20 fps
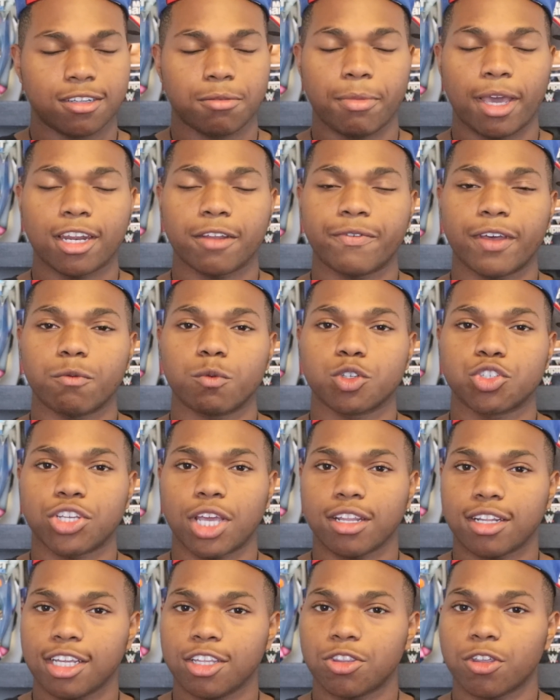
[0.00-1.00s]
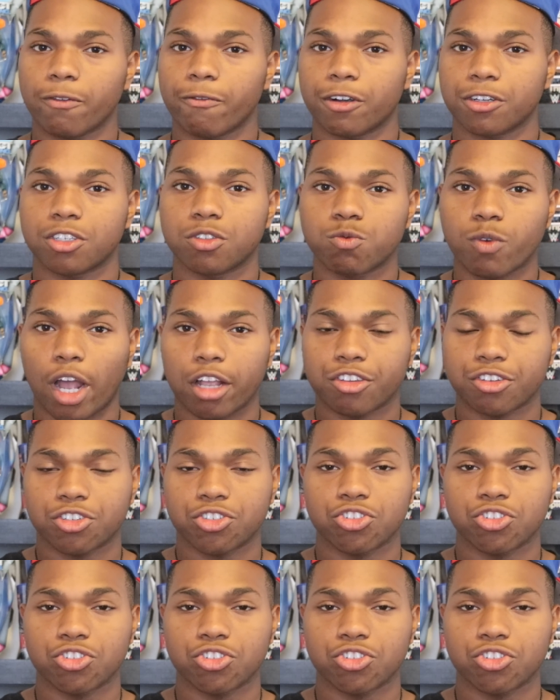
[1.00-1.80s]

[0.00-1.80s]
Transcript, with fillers: The main event was Jay Lethal versus Roderick